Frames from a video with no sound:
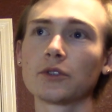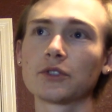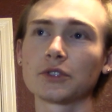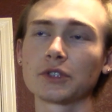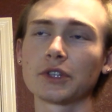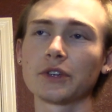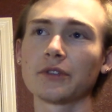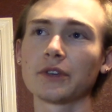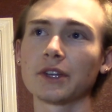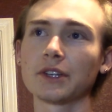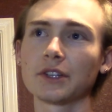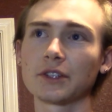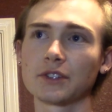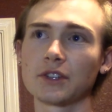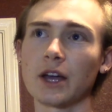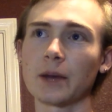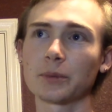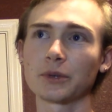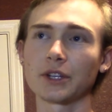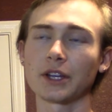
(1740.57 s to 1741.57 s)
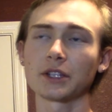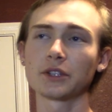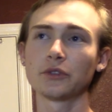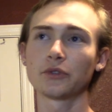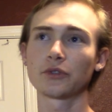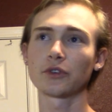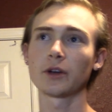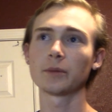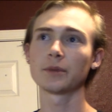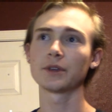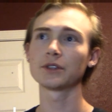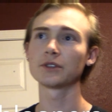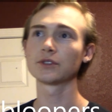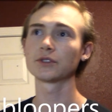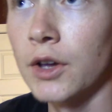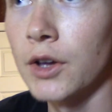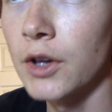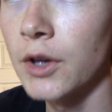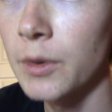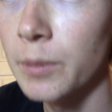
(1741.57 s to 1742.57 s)
certificate does not protect you from
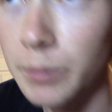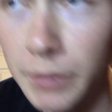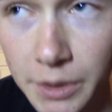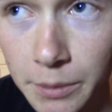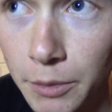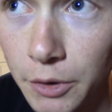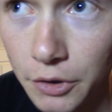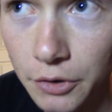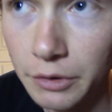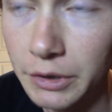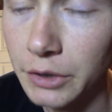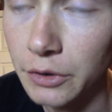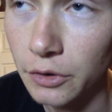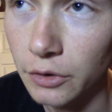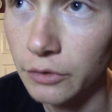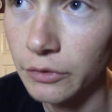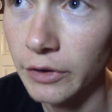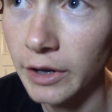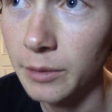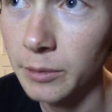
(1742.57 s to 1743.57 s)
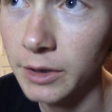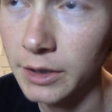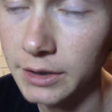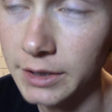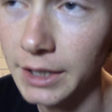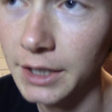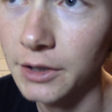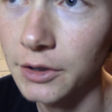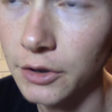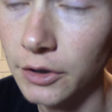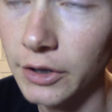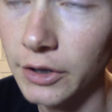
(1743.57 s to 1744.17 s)
is me murdering your whole family and taking your